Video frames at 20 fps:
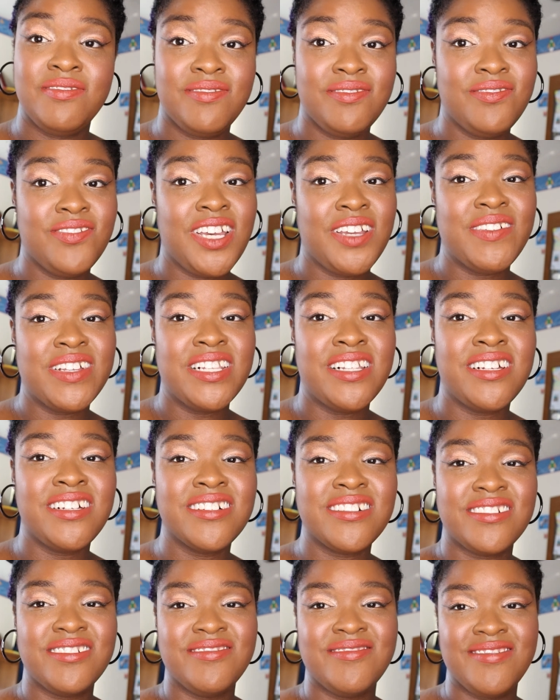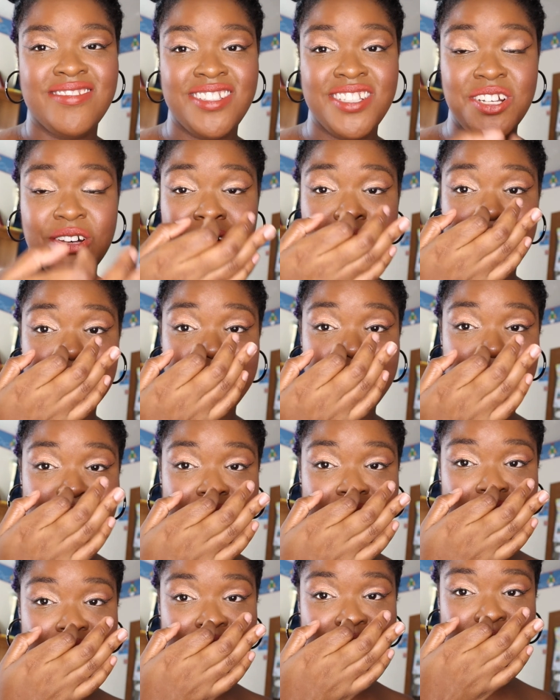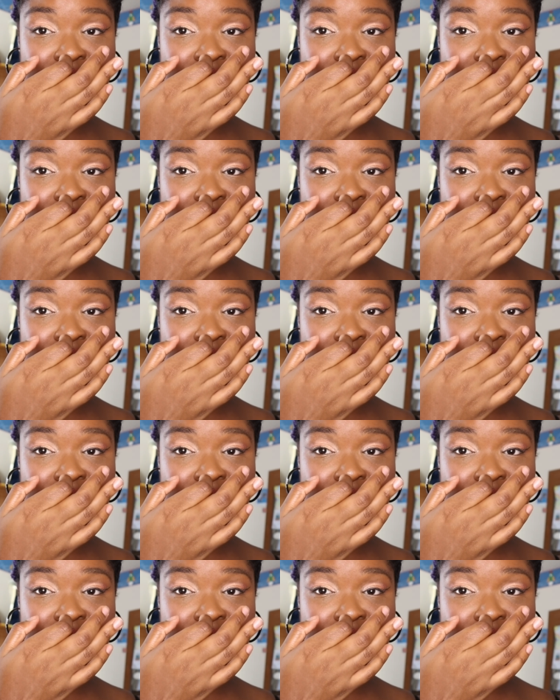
5 o'clock, so I'm definitely not